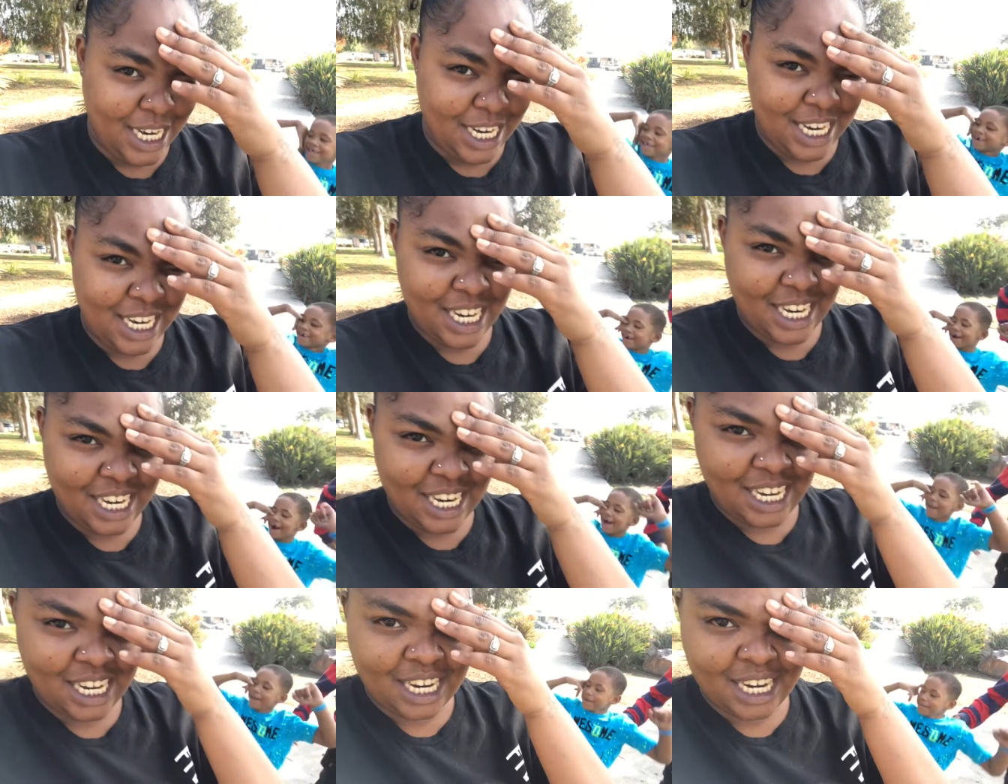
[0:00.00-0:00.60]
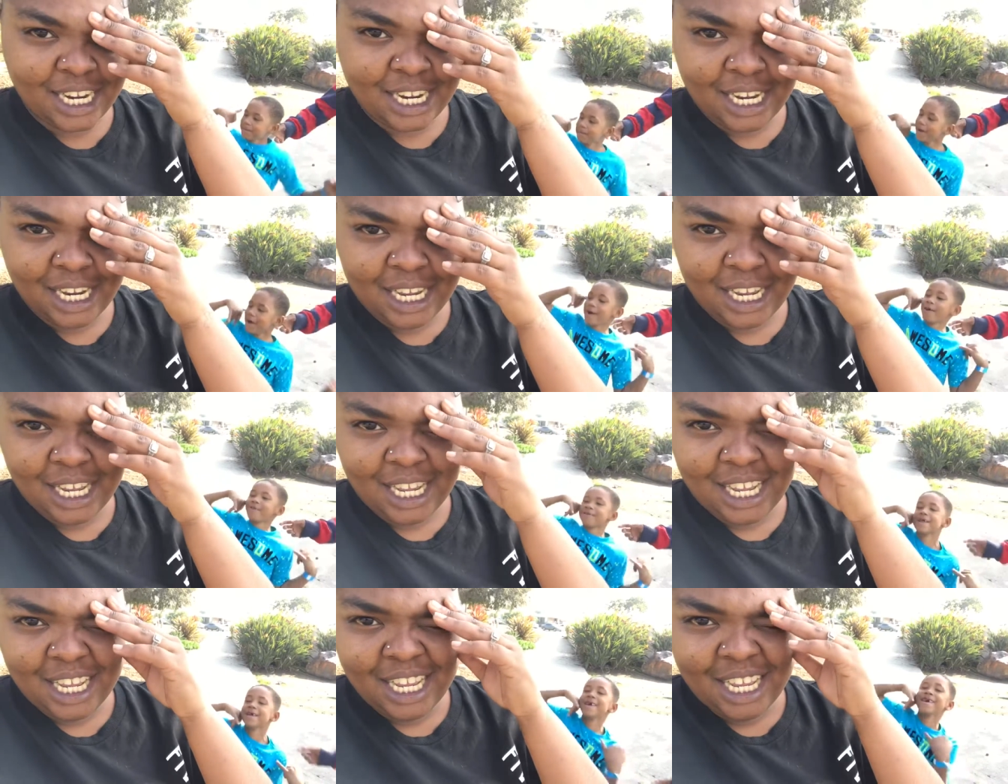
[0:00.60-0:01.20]
Call the
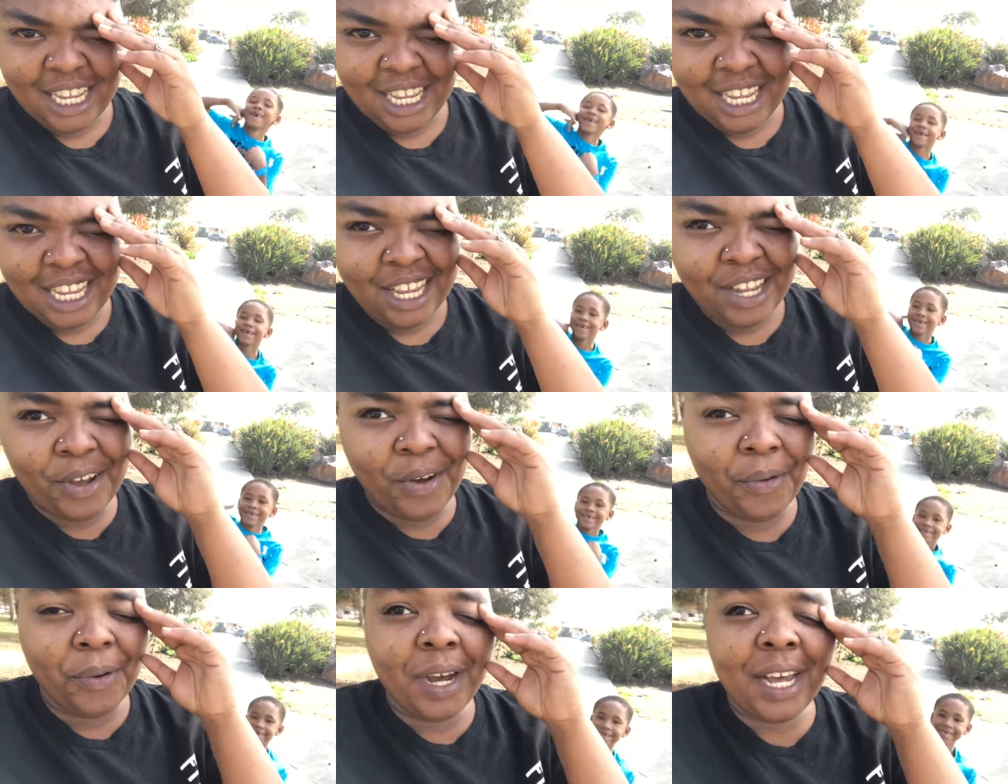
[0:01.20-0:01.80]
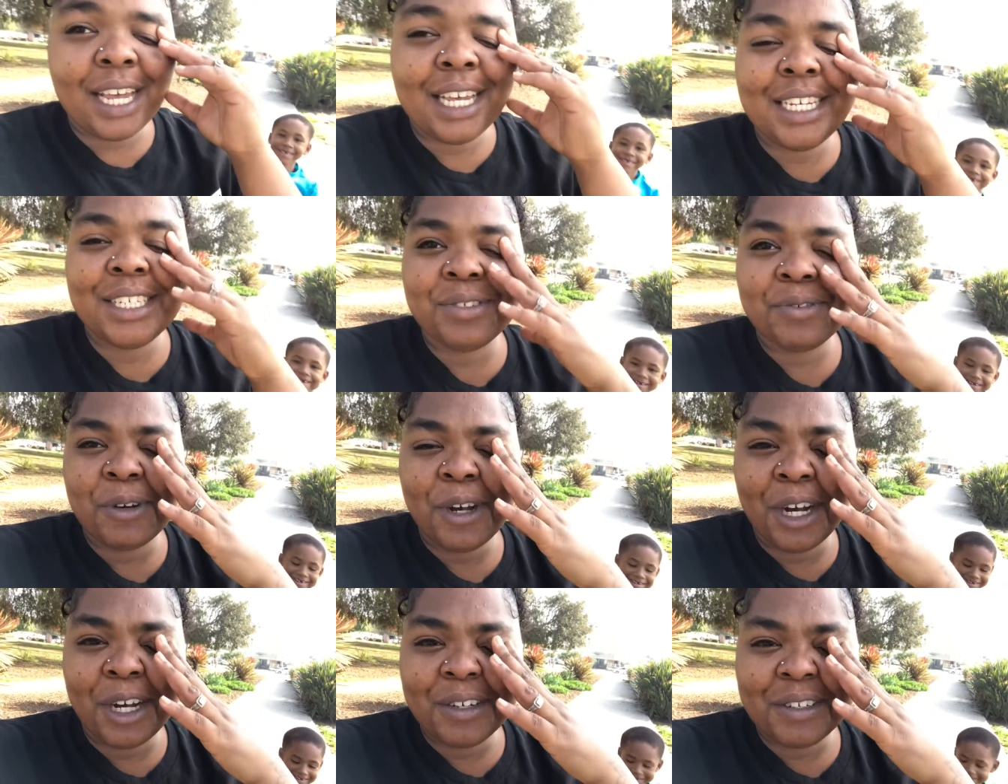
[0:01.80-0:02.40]
police. What is
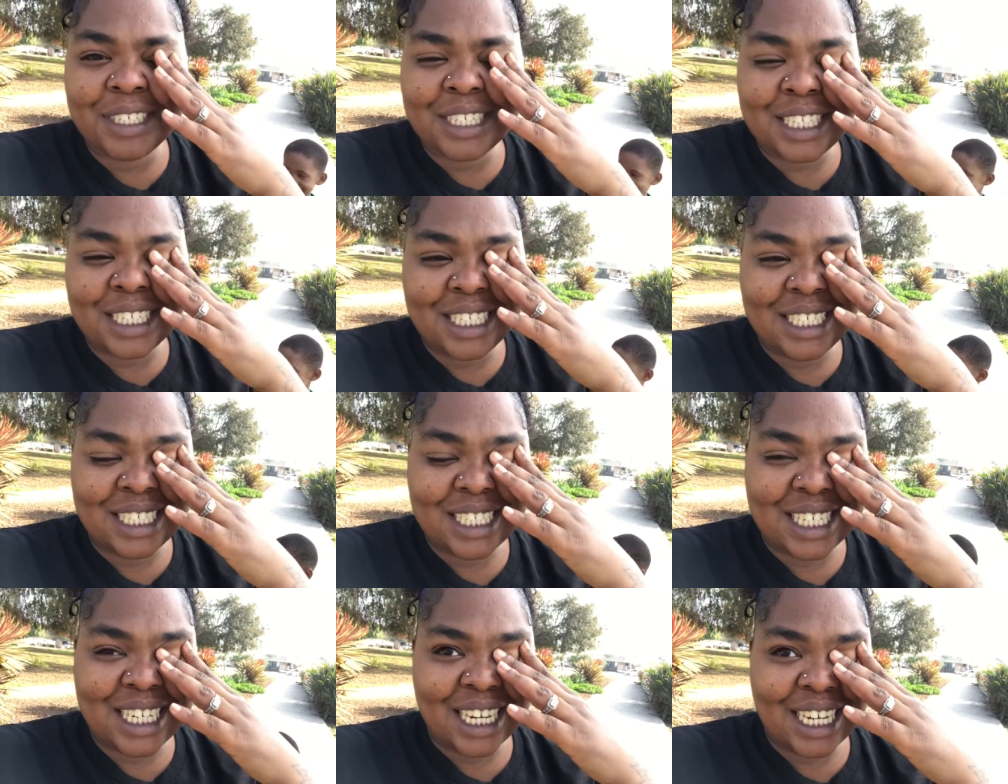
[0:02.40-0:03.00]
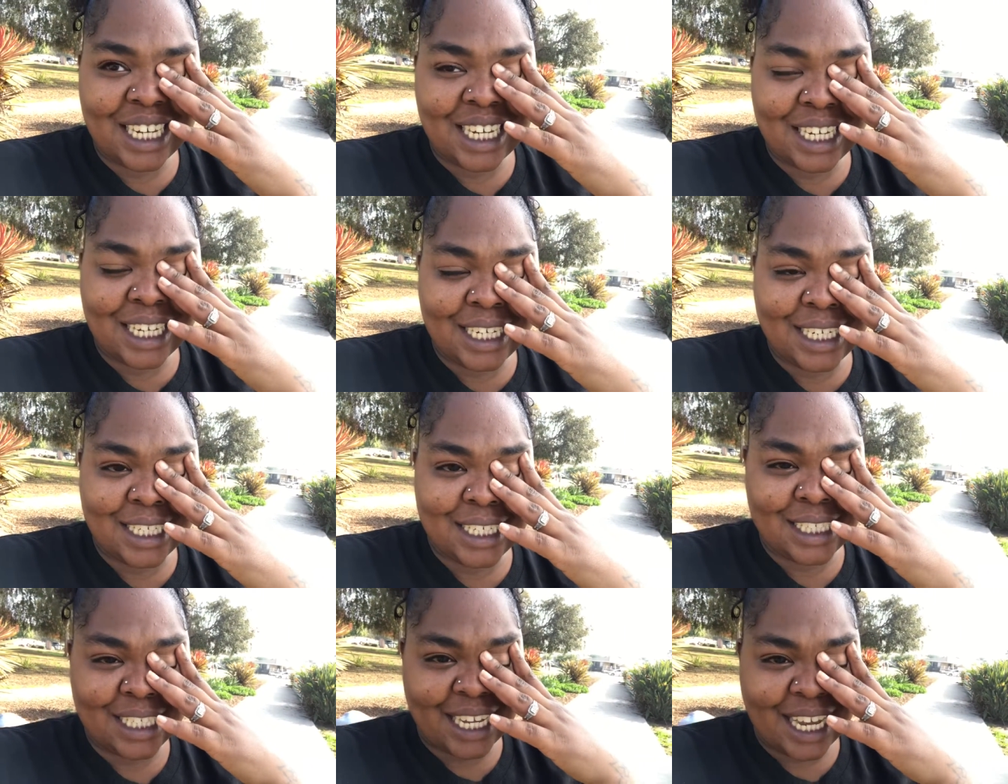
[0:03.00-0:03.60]
wrong with these
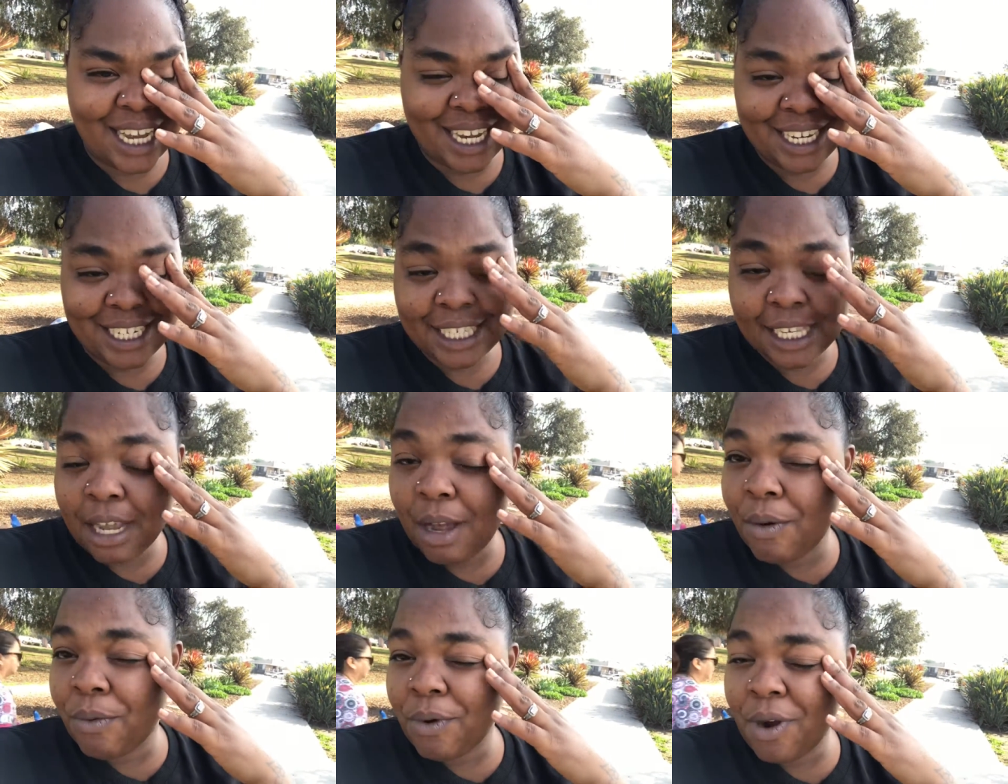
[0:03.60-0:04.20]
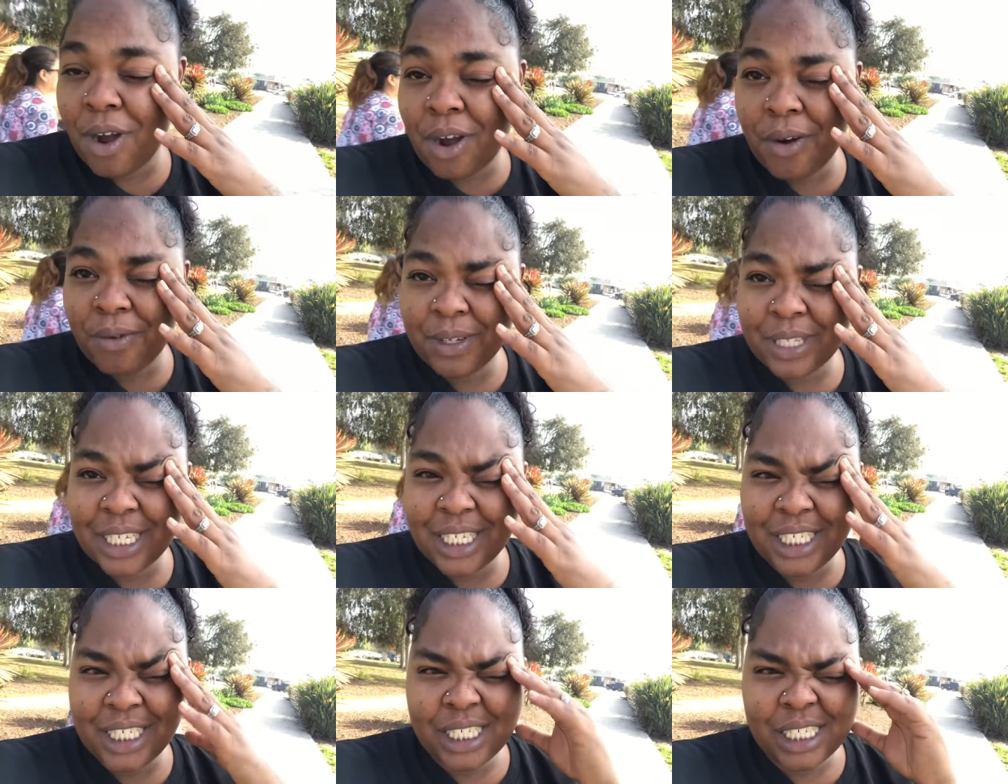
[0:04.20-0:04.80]
kids? Like, it's something wrong with
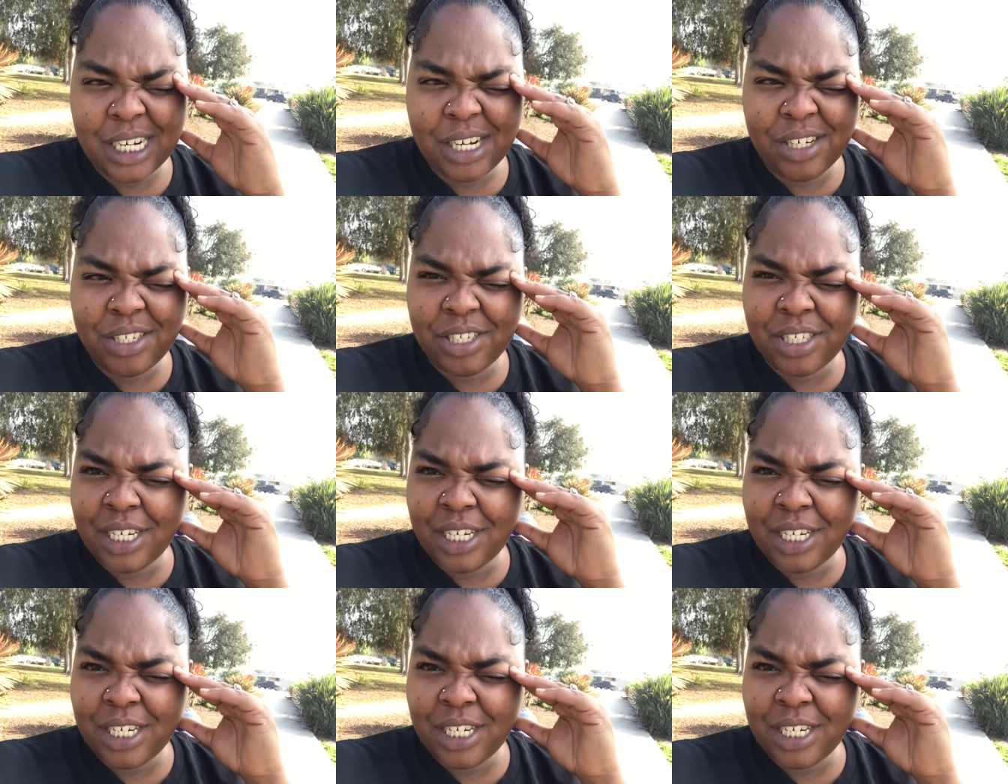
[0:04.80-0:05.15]
these children.